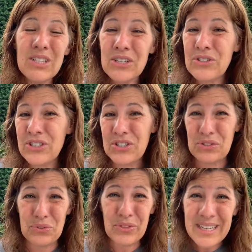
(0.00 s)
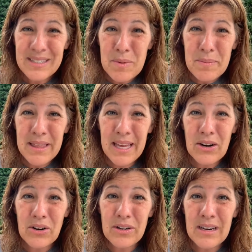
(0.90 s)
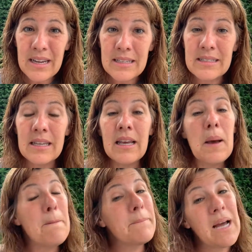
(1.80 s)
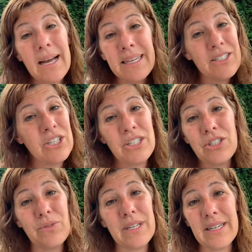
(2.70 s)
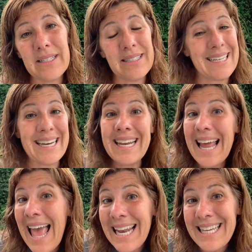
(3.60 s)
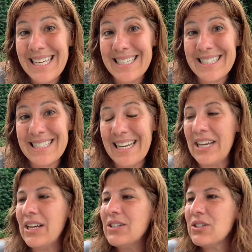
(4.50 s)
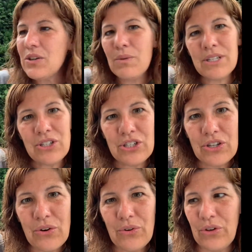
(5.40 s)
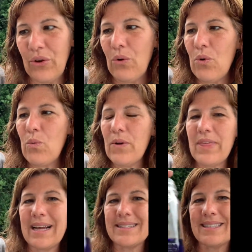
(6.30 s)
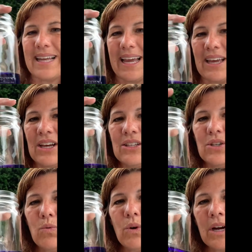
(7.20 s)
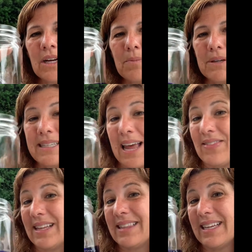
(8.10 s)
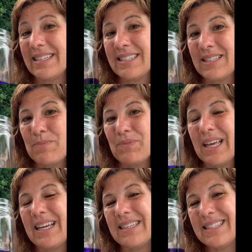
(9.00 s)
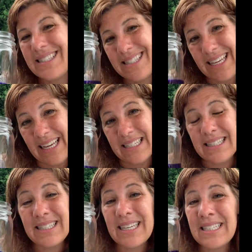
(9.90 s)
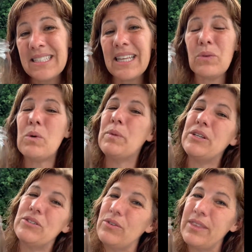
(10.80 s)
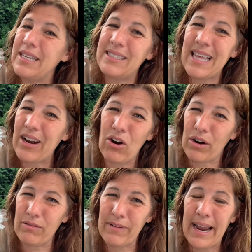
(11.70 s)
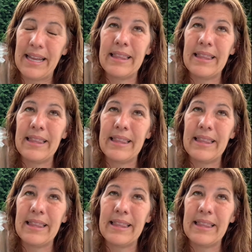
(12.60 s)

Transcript: you just do things maybe that aren't nice, God can change you in an instant, in any instant. So I want to show you what that's like. So we're going to pretend that this is sin. Sin is like when we do things that aren't right.